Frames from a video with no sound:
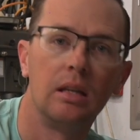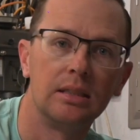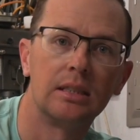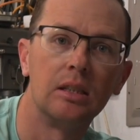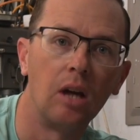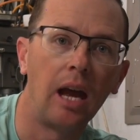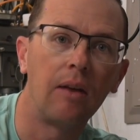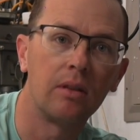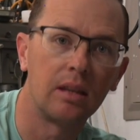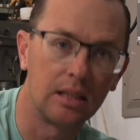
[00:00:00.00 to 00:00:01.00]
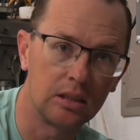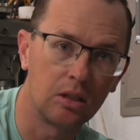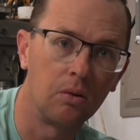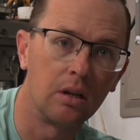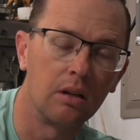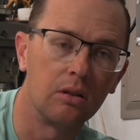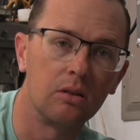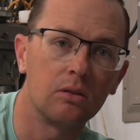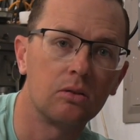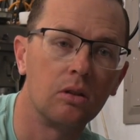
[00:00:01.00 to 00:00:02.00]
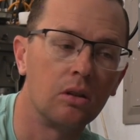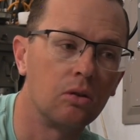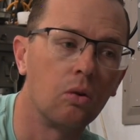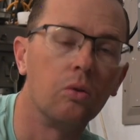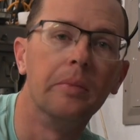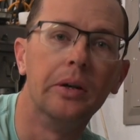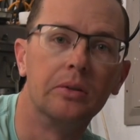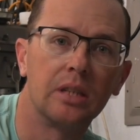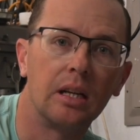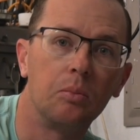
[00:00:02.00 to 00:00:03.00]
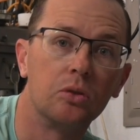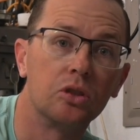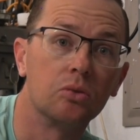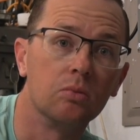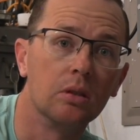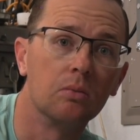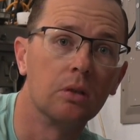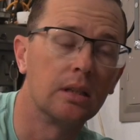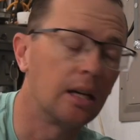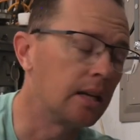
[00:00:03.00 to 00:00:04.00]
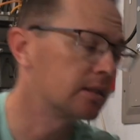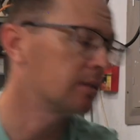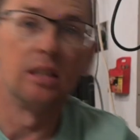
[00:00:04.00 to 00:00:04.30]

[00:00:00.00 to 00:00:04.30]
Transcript: see everything that's going on your whole boat setup, which is really, really nice.